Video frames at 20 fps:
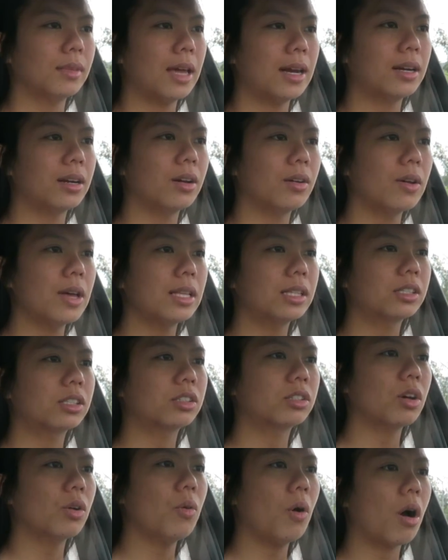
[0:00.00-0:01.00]
I don't know. It's
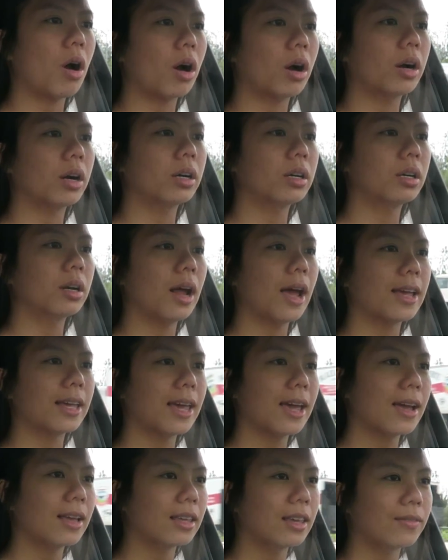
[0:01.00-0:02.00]
so hard. I
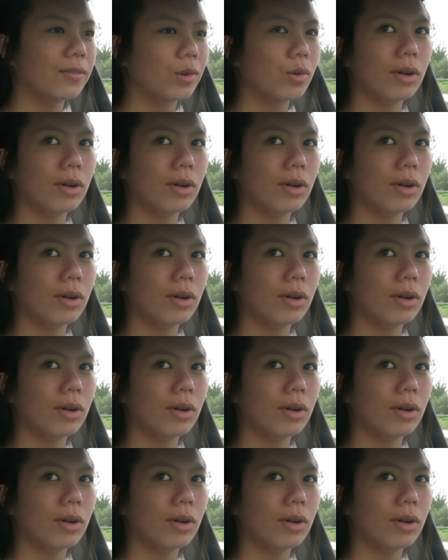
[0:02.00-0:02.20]
can't give